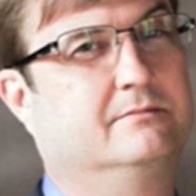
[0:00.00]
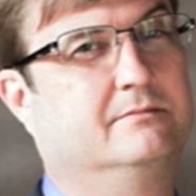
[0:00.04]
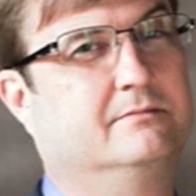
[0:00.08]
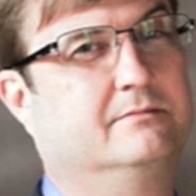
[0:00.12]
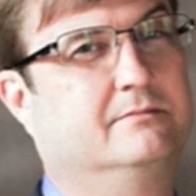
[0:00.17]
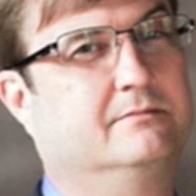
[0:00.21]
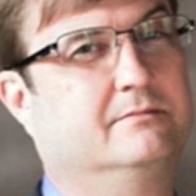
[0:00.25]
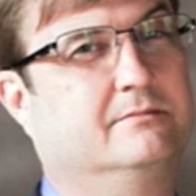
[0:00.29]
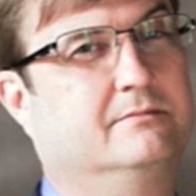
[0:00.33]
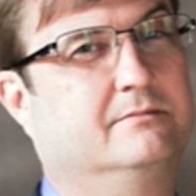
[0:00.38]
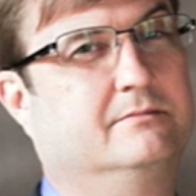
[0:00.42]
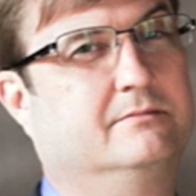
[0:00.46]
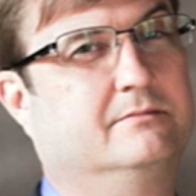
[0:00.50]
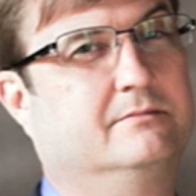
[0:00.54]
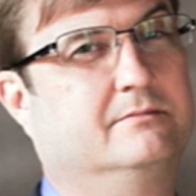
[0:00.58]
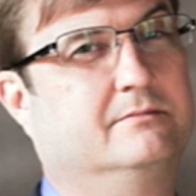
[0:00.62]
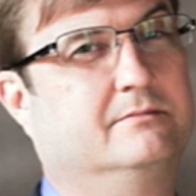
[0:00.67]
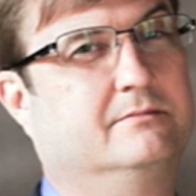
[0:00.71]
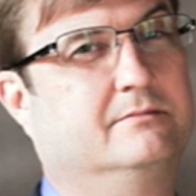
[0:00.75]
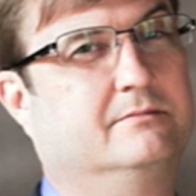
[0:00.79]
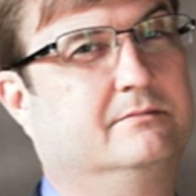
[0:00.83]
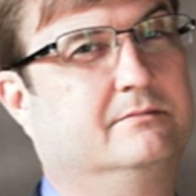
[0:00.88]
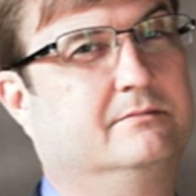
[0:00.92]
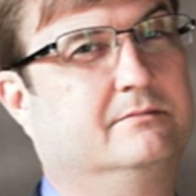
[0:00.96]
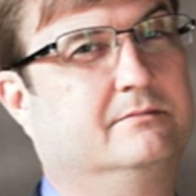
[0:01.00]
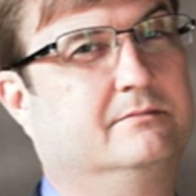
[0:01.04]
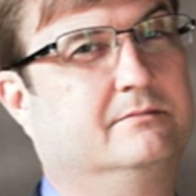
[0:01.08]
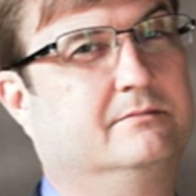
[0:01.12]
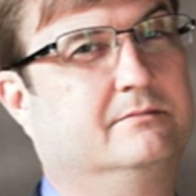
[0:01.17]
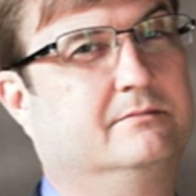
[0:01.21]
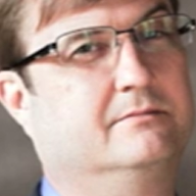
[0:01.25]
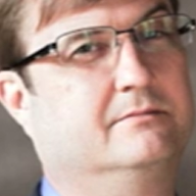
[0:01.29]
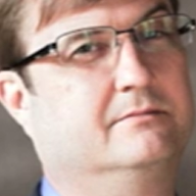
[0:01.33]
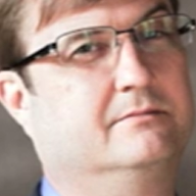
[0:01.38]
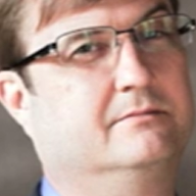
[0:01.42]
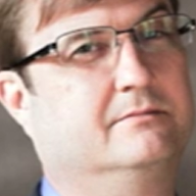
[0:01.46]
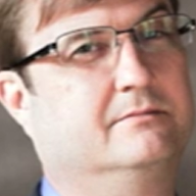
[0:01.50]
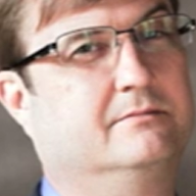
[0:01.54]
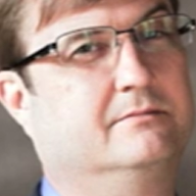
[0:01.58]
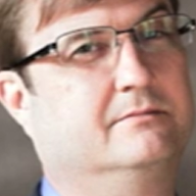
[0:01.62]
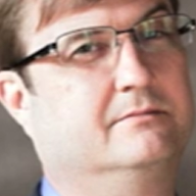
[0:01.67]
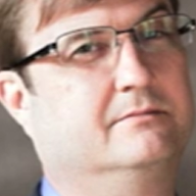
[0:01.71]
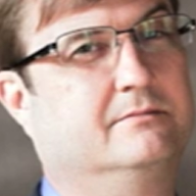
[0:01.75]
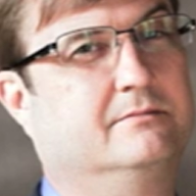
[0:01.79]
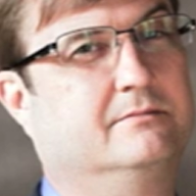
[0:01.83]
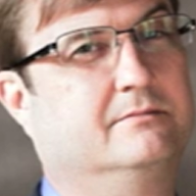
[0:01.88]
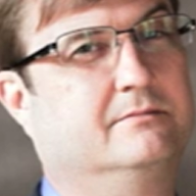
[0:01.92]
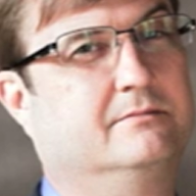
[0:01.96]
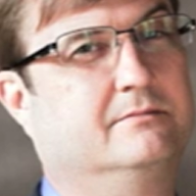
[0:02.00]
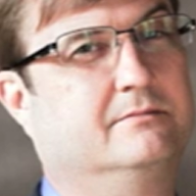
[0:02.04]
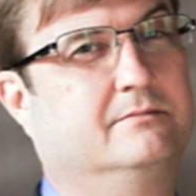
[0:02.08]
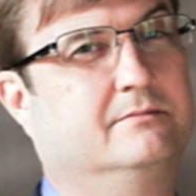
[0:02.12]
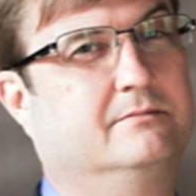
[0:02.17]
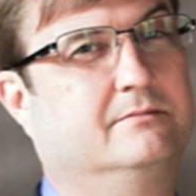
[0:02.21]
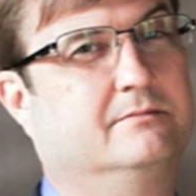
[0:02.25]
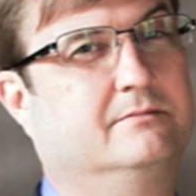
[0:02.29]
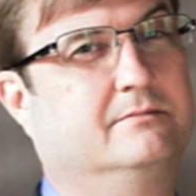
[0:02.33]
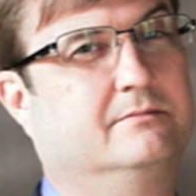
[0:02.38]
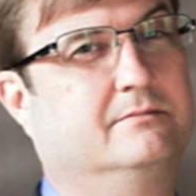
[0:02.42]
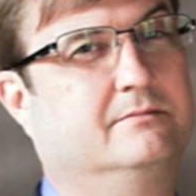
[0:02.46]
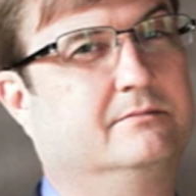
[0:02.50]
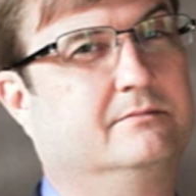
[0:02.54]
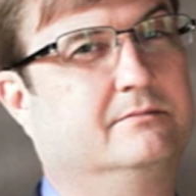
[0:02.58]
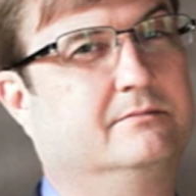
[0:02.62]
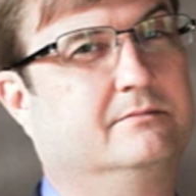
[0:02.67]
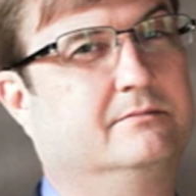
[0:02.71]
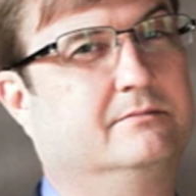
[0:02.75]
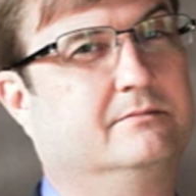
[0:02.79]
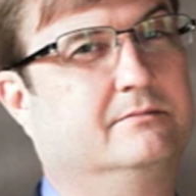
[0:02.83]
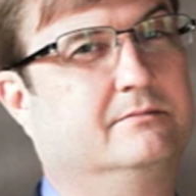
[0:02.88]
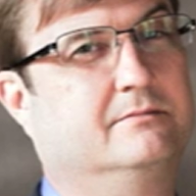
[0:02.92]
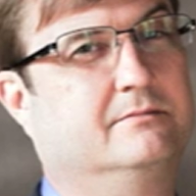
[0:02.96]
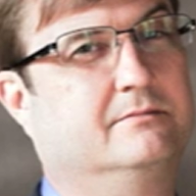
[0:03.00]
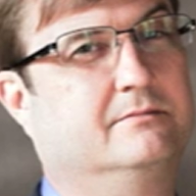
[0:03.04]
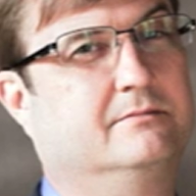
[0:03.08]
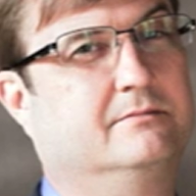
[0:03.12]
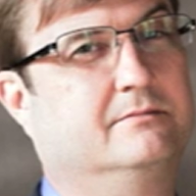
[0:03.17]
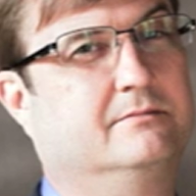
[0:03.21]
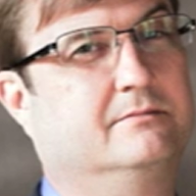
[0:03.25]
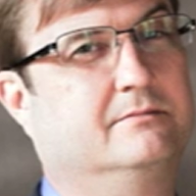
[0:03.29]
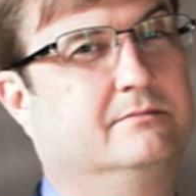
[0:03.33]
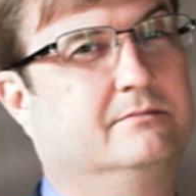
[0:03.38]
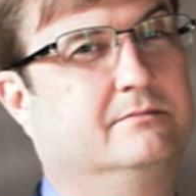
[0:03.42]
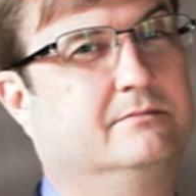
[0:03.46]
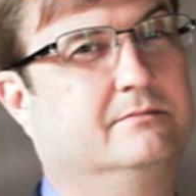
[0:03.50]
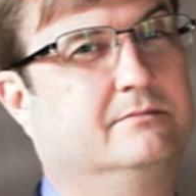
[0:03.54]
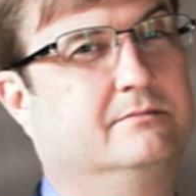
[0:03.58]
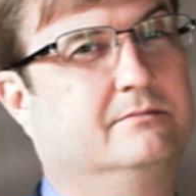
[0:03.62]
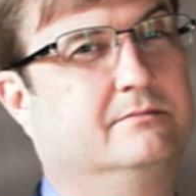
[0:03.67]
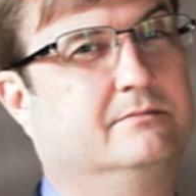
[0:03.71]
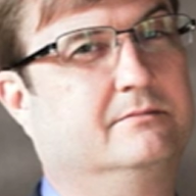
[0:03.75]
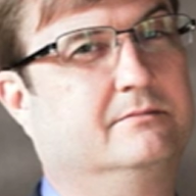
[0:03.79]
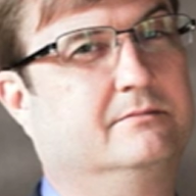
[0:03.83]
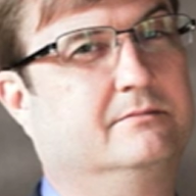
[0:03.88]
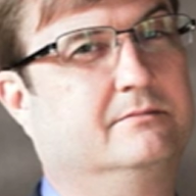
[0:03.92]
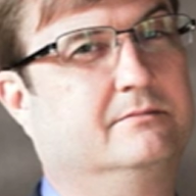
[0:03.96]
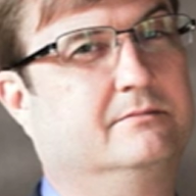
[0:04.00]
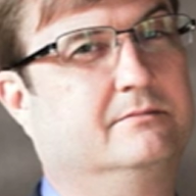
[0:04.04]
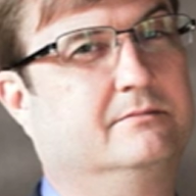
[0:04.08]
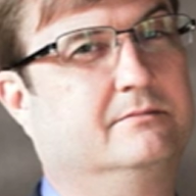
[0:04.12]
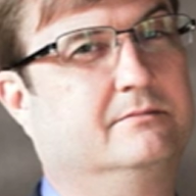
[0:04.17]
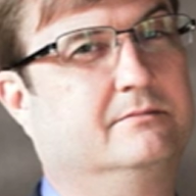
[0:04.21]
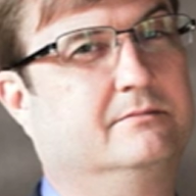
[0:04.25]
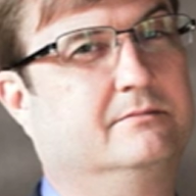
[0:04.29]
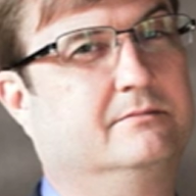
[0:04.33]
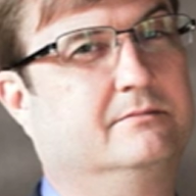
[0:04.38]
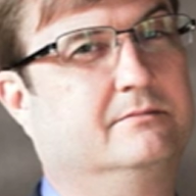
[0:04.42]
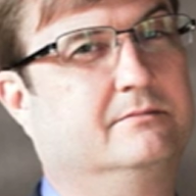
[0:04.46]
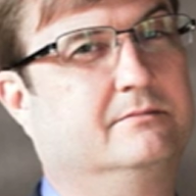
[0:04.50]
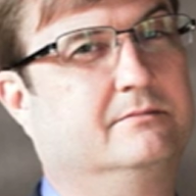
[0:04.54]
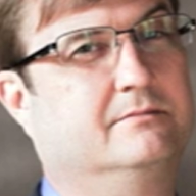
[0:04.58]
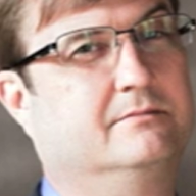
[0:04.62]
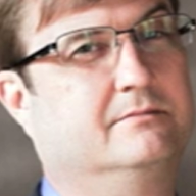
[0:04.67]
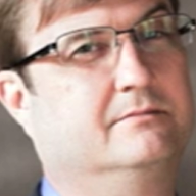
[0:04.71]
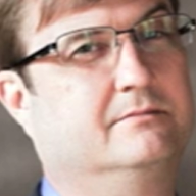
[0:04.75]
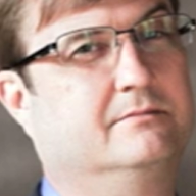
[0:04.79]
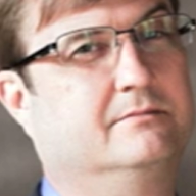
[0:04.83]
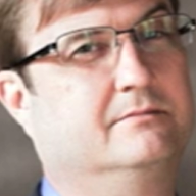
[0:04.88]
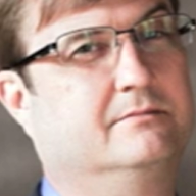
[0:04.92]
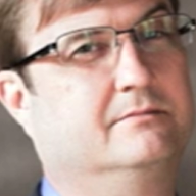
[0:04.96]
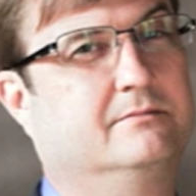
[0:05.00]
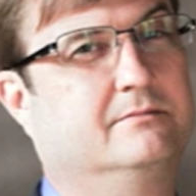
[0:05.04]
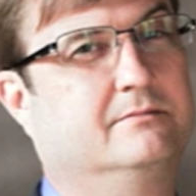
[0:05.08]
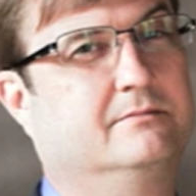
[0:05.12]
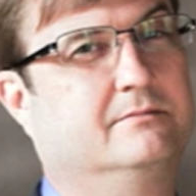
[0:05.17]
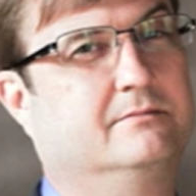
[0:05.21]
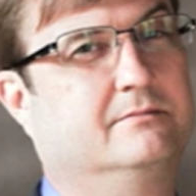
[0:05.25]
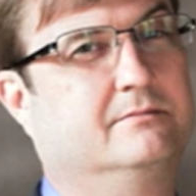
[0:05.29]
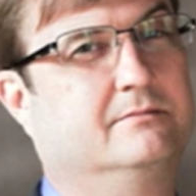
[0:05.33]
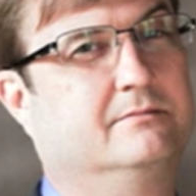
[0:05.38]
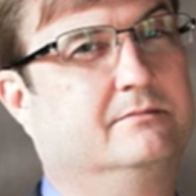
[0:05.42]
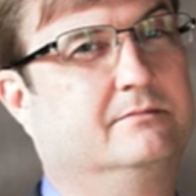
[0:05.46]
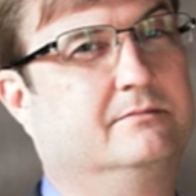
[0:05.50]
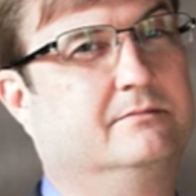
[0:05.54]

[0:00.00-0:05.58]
The person shown says nothing.